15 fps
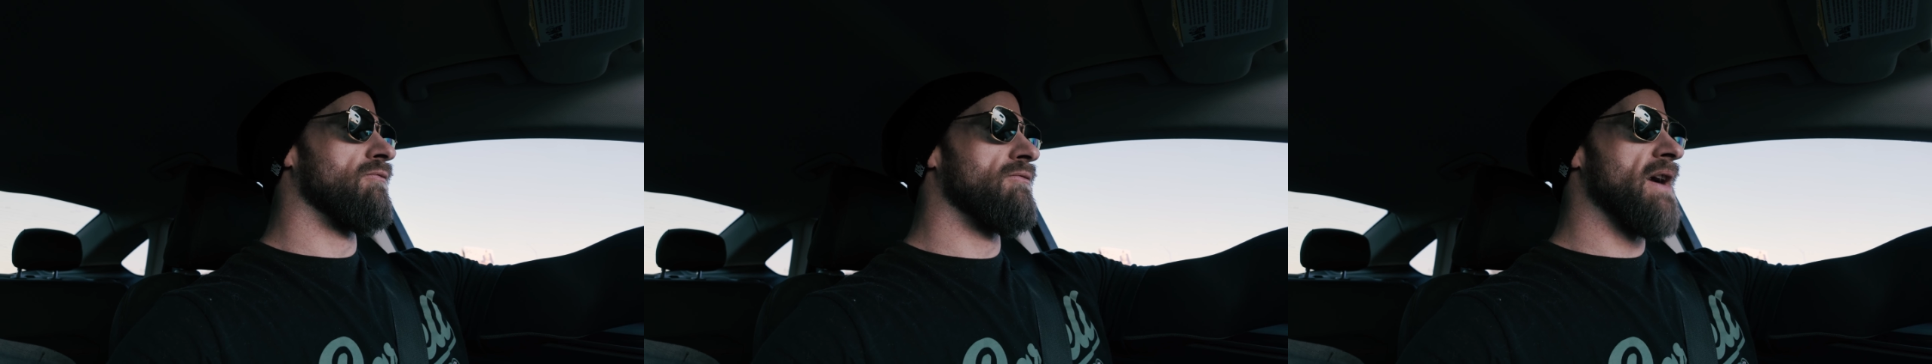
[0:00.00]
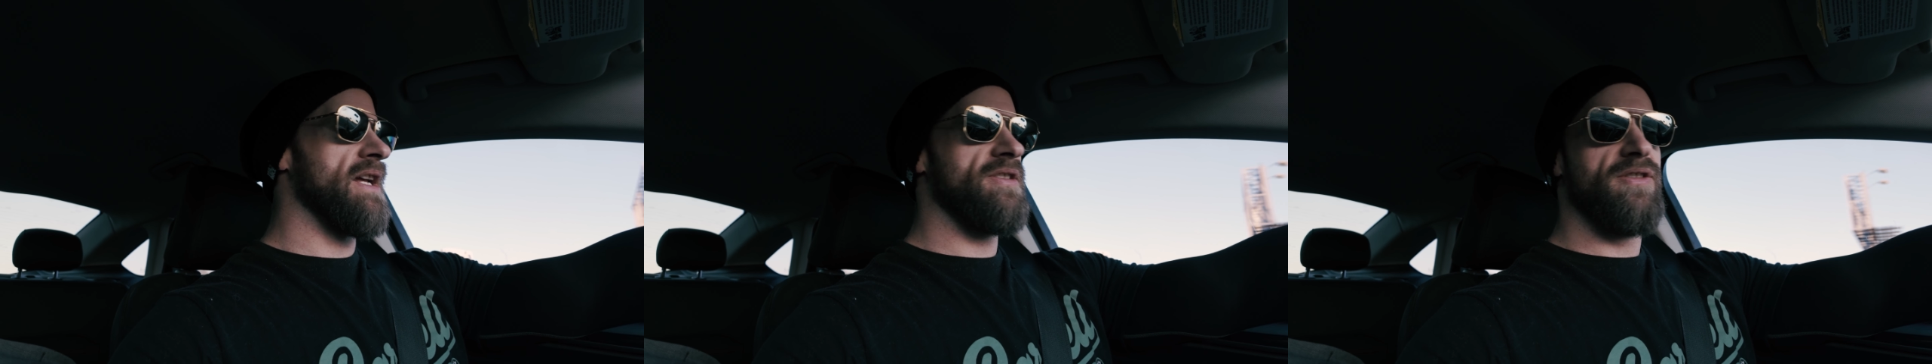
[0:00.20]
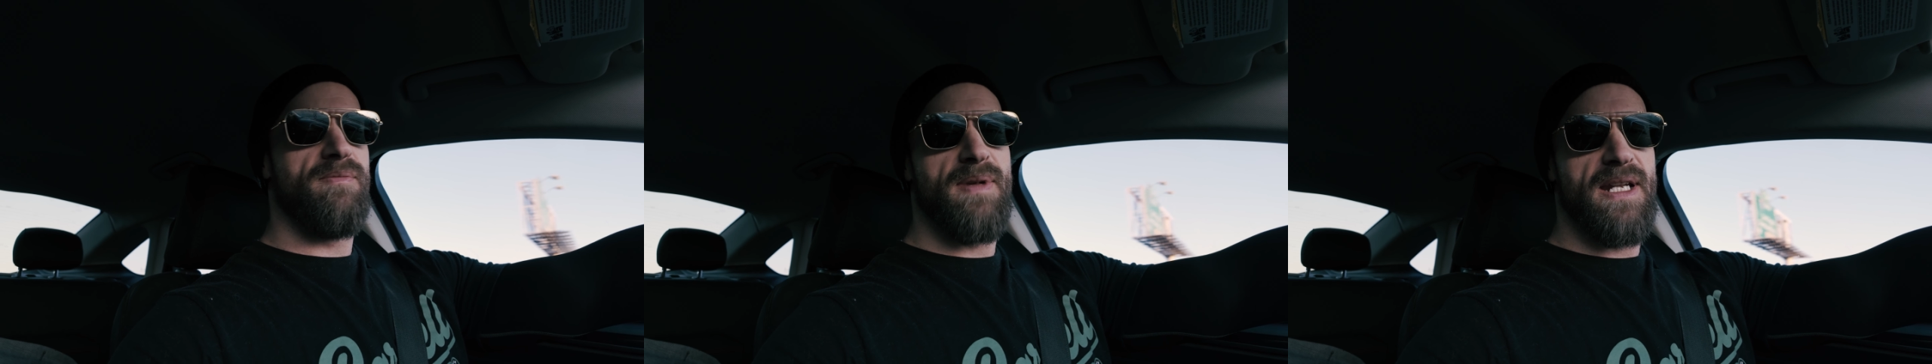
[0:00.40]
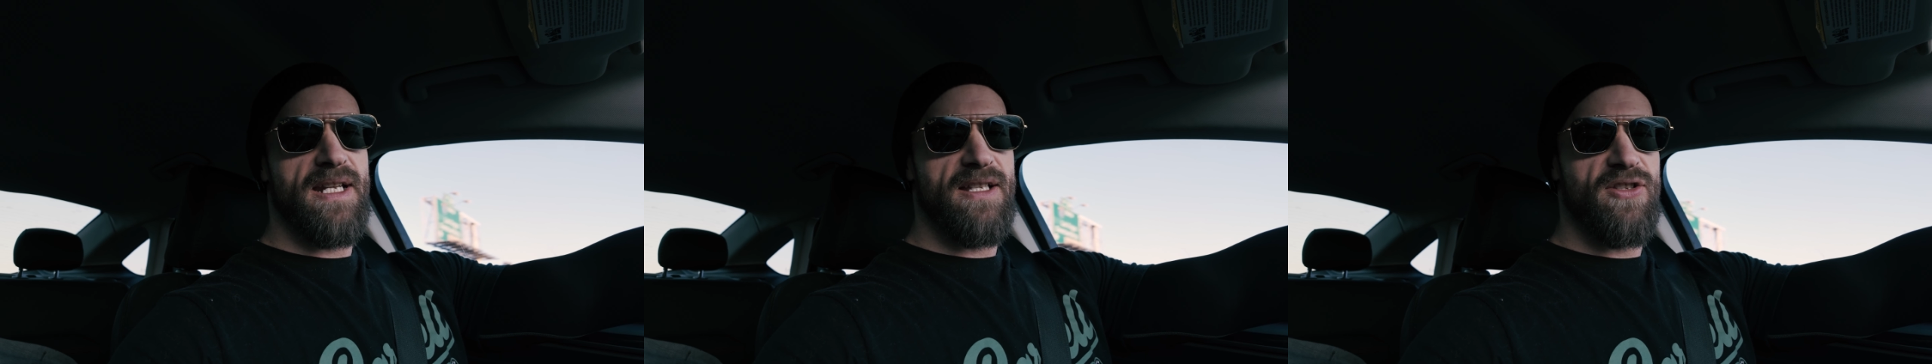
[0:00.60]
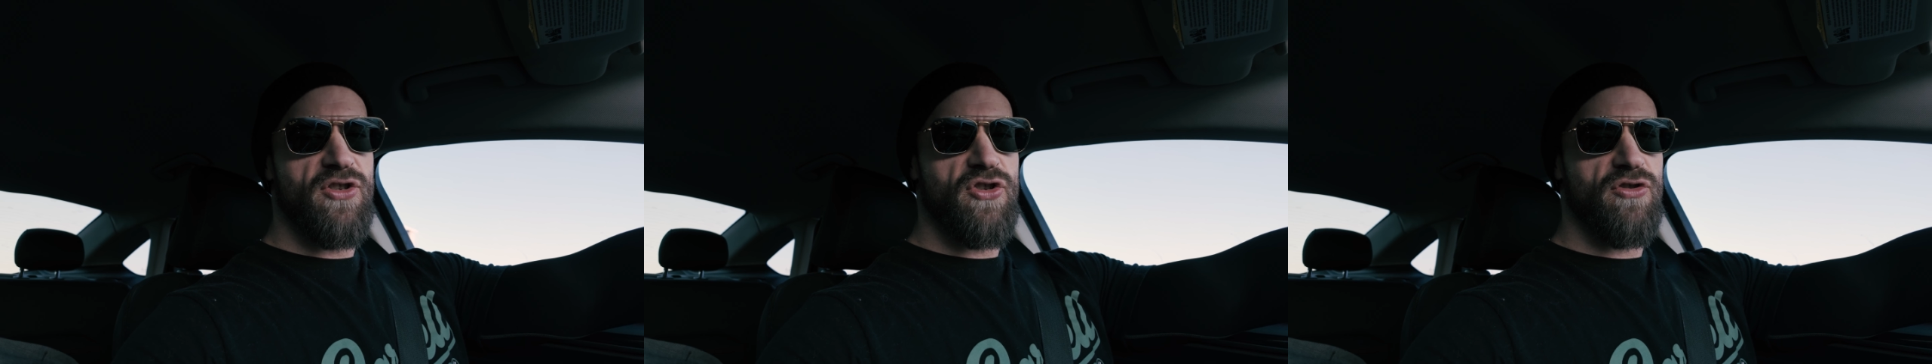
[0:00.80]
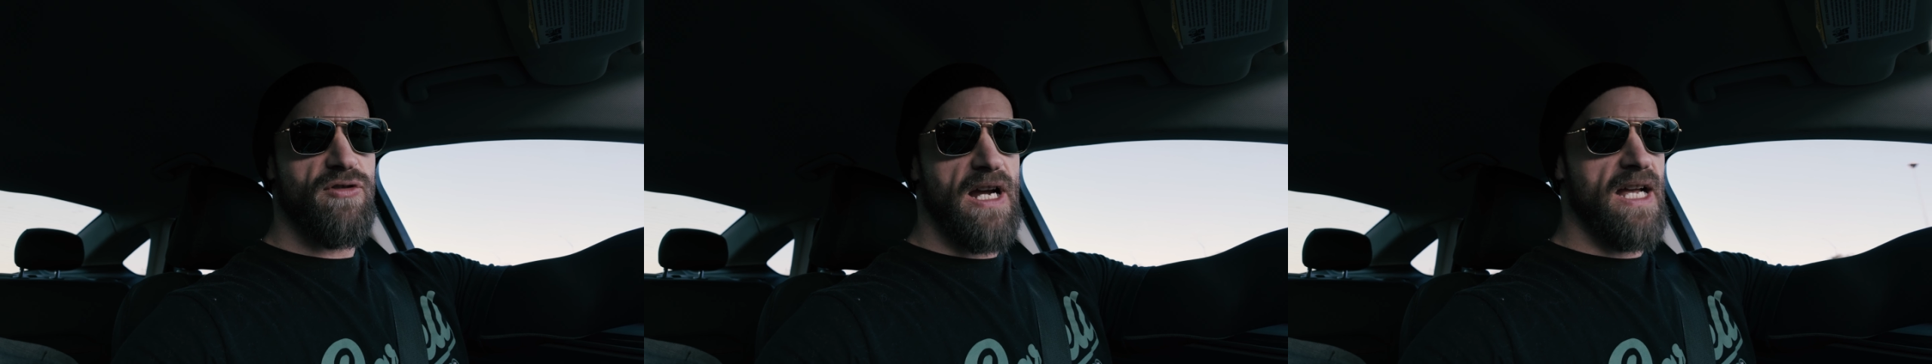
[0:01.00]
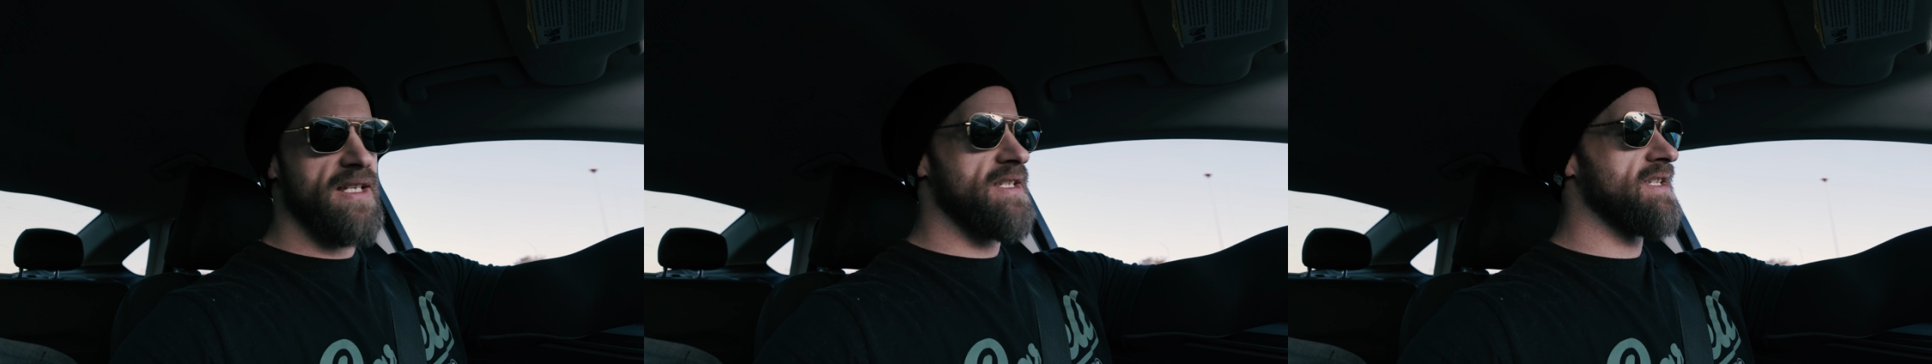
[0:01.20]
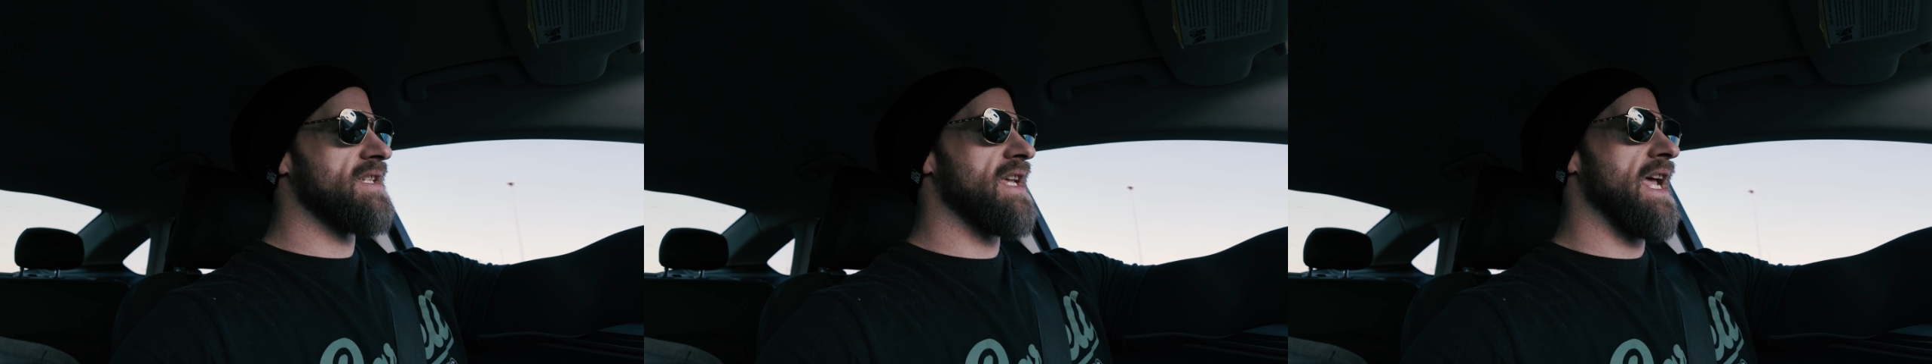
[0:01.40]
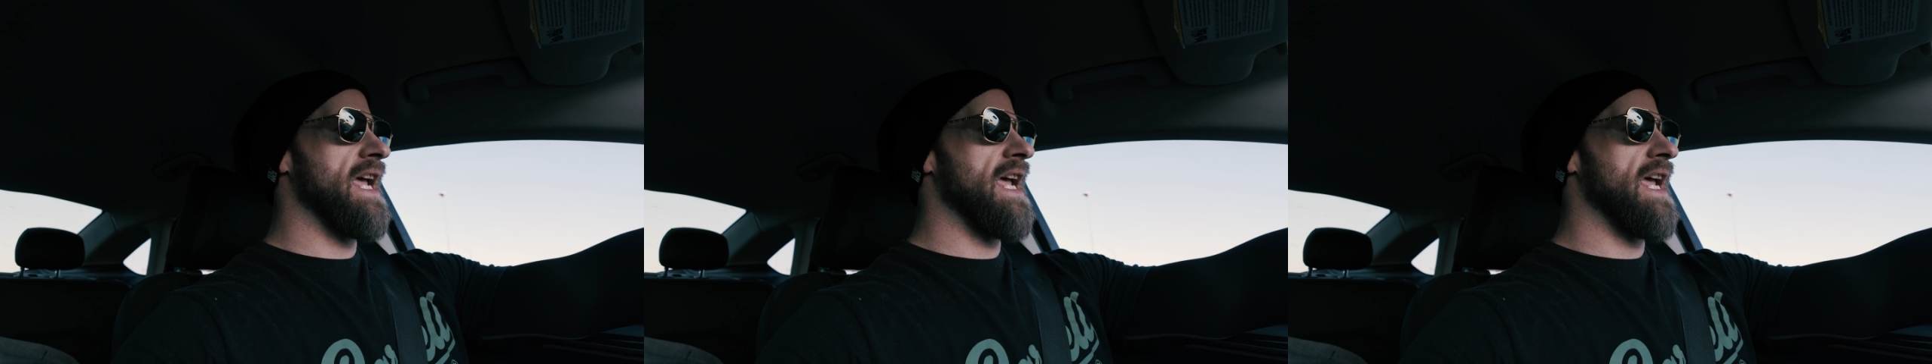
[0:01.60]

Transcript: regimented stress